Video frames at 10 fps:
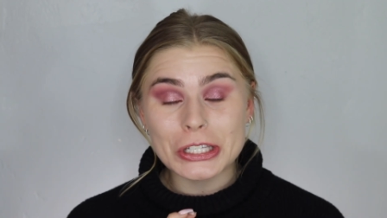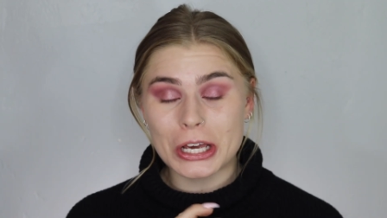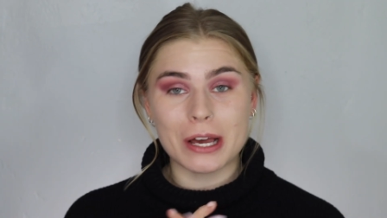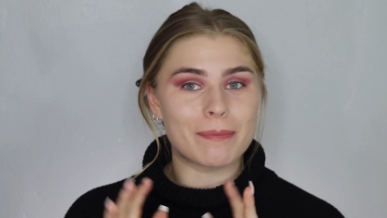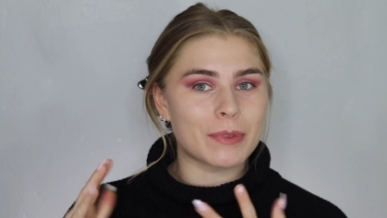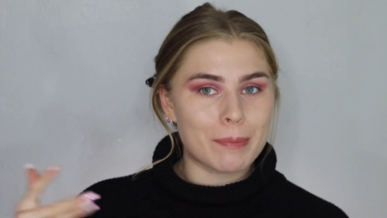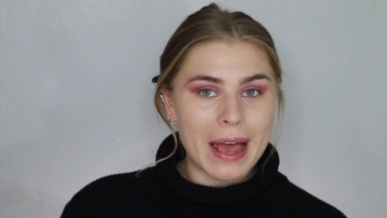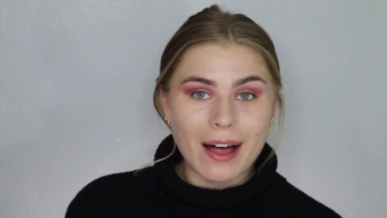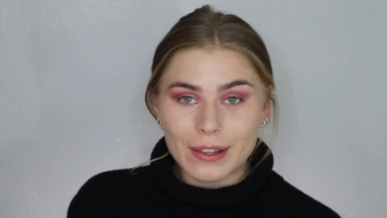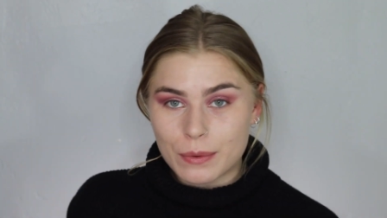The
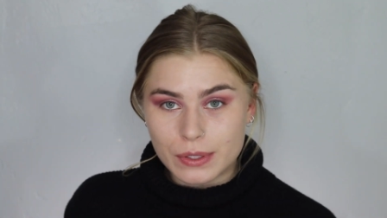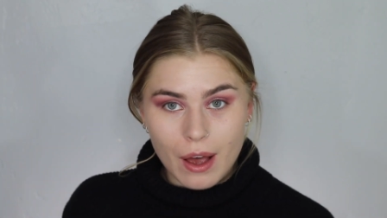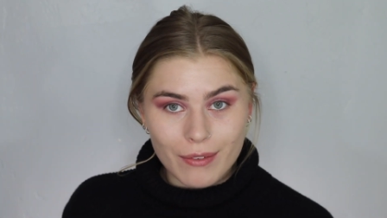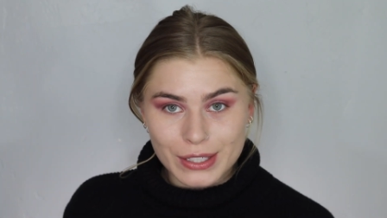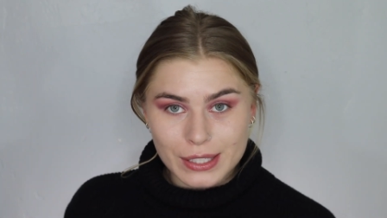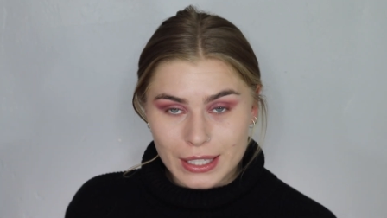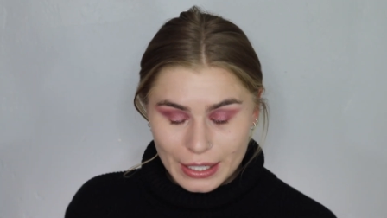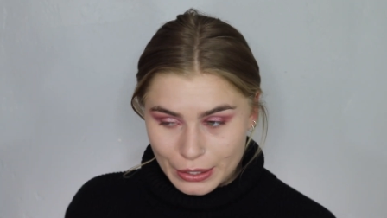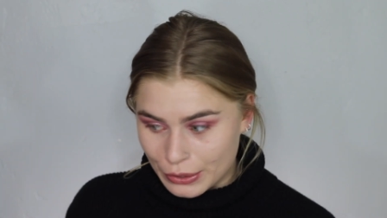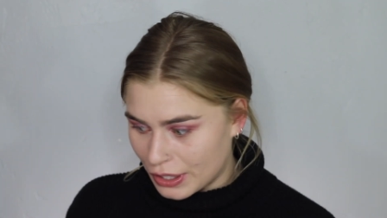palette was obviously
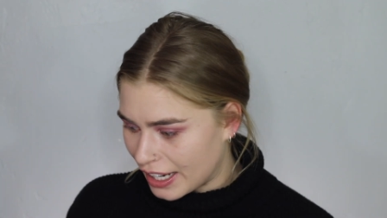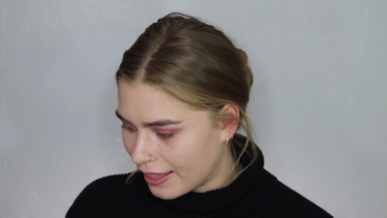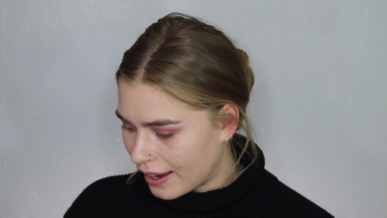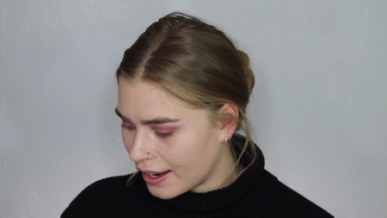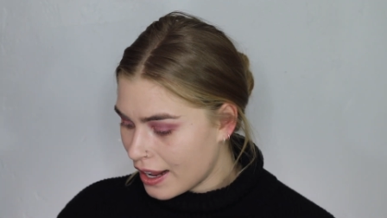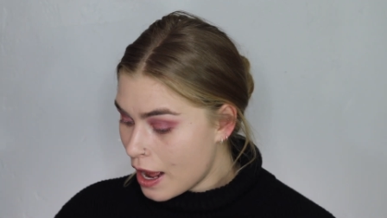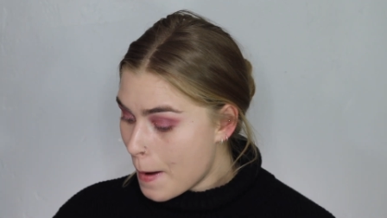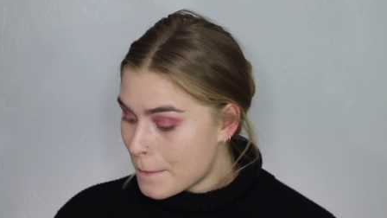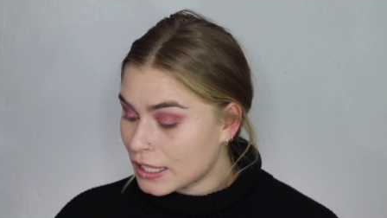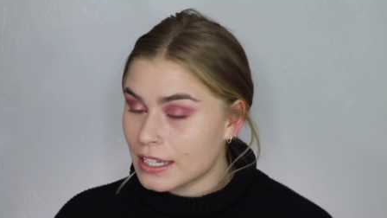included in that,
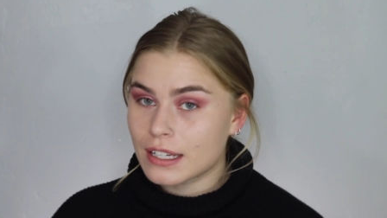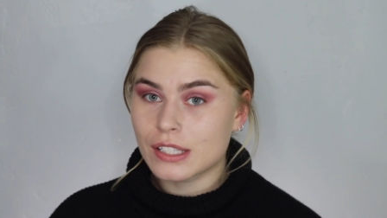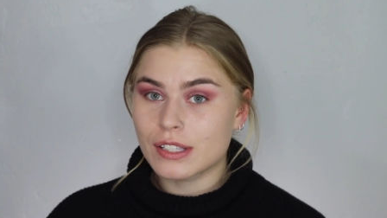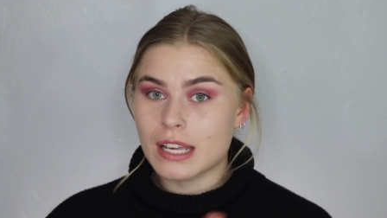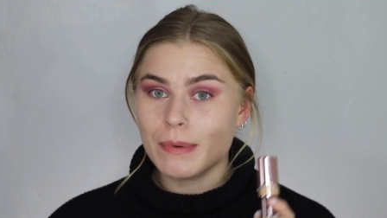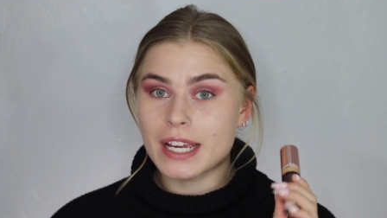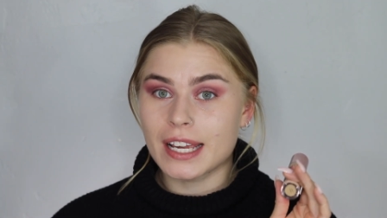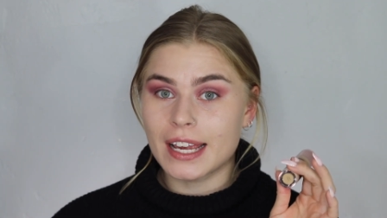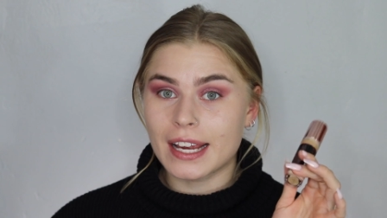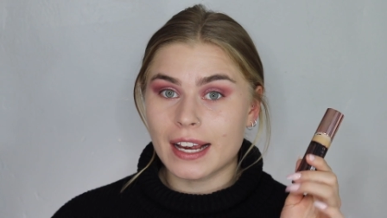but they also sent
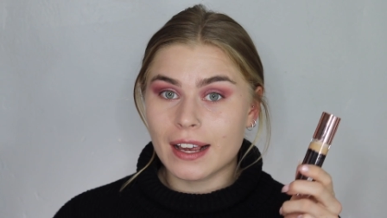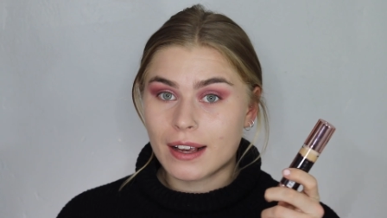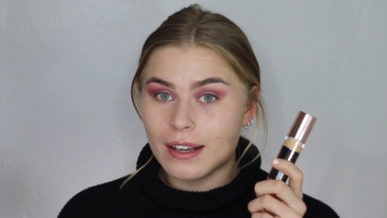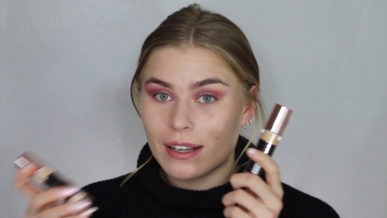me a